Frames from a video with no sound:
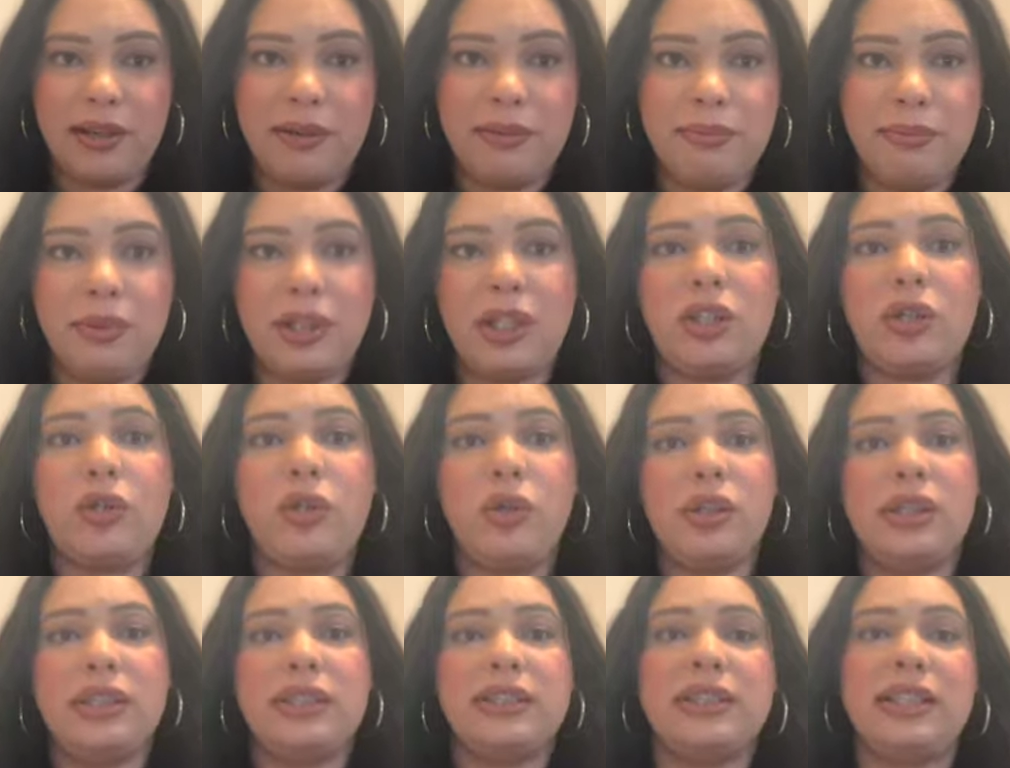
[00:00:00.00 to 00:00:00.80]
But of
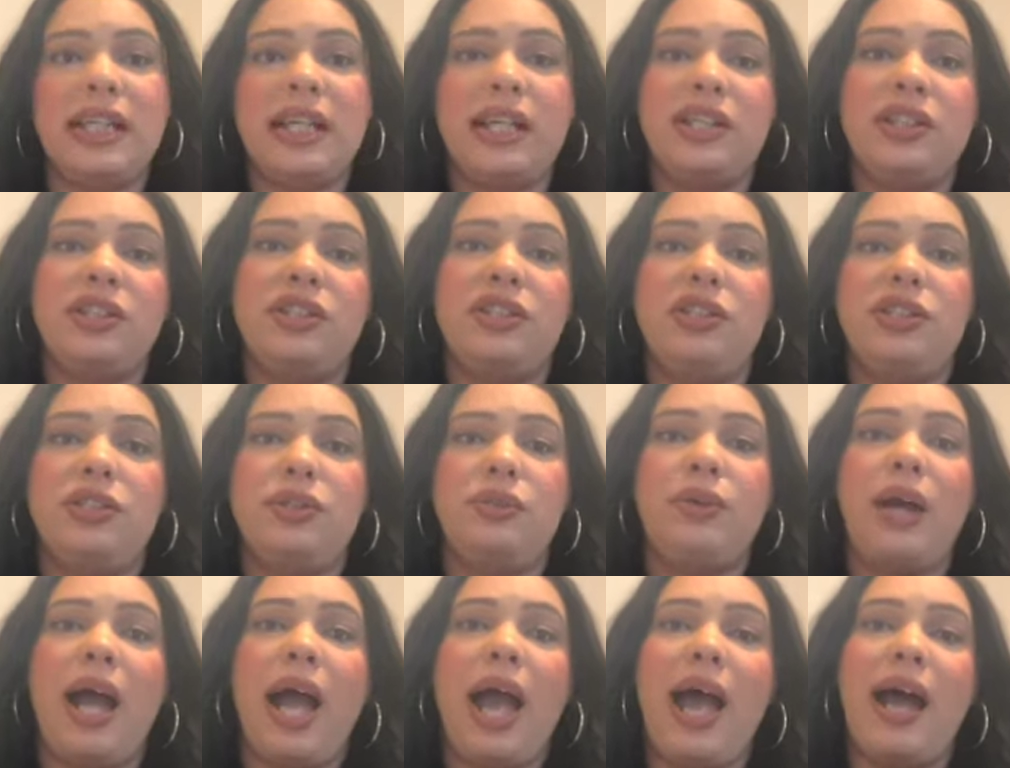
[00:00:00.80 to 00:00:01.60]
course, they do
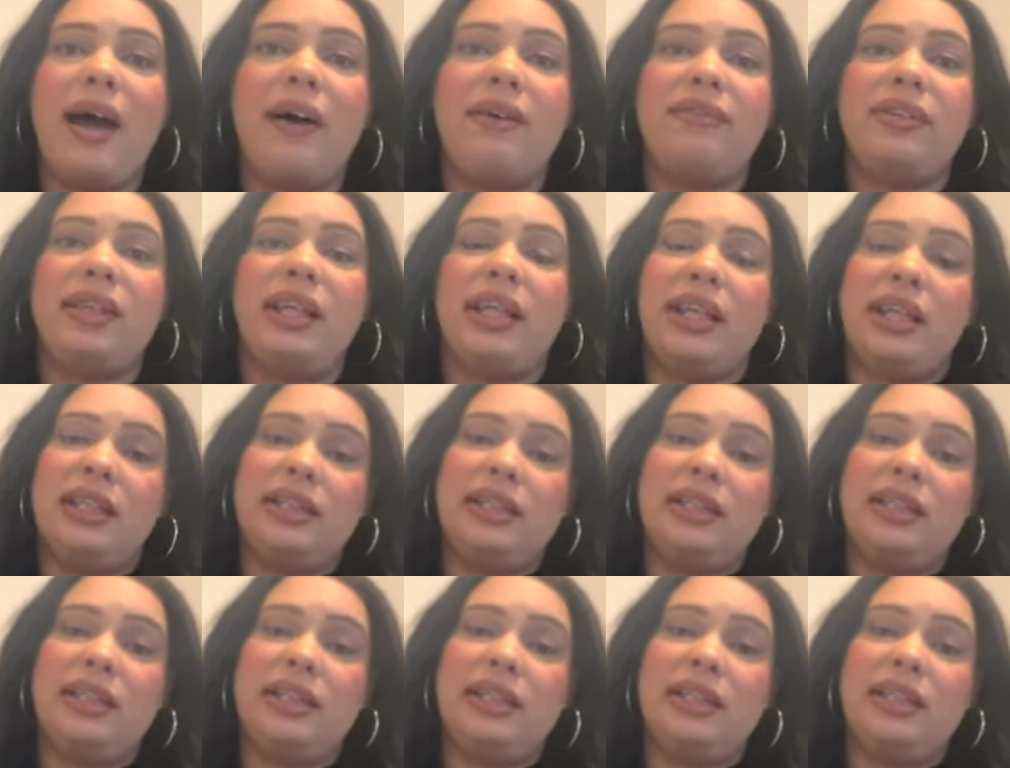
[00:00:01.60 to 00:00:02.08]
have the